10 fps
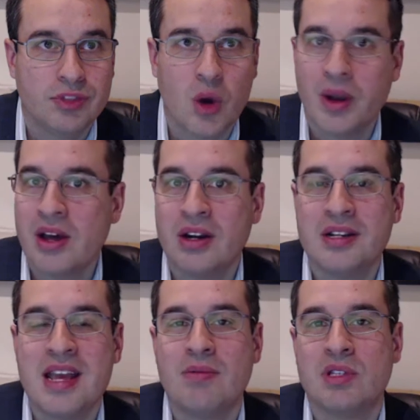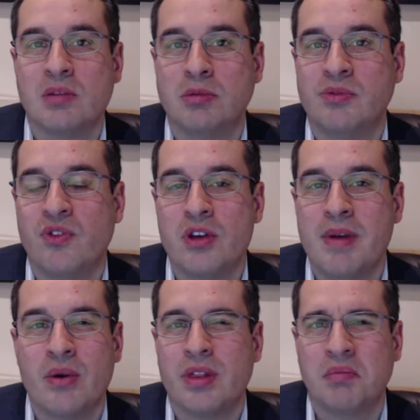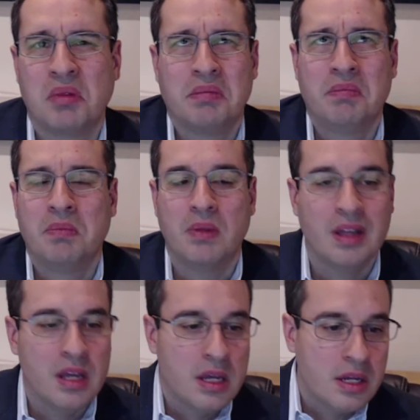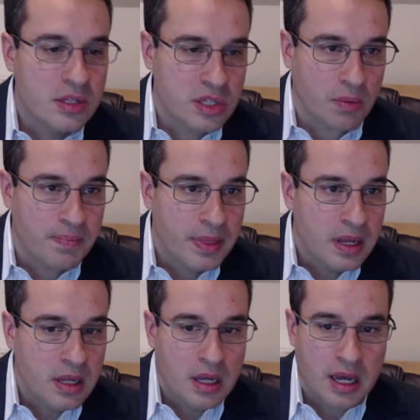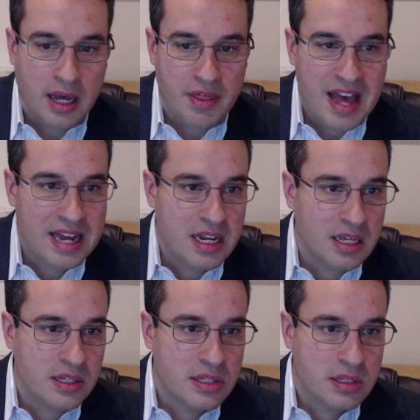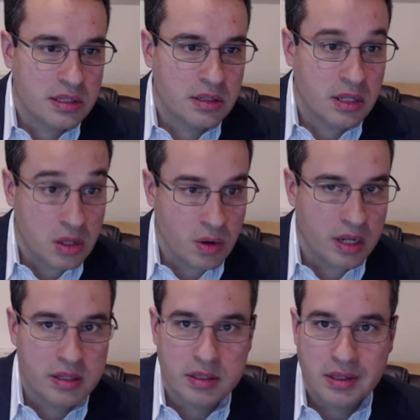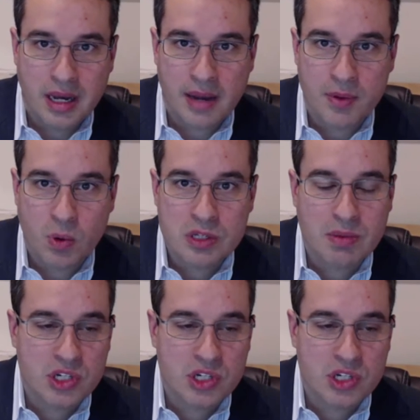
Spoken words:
going out on a date with someone before you marry them. So that is the unit. There wasn't